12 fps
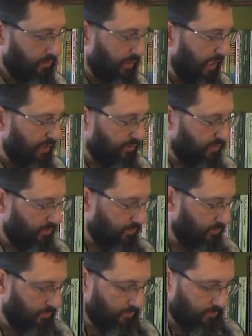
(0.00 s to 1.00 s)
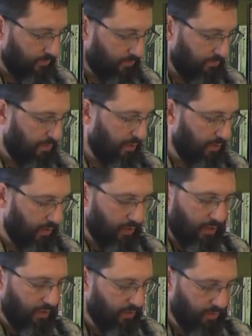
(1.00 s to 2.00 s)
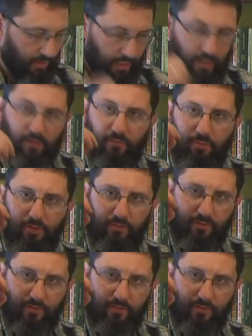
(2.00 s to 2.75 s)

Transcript: Last period there in the end of the book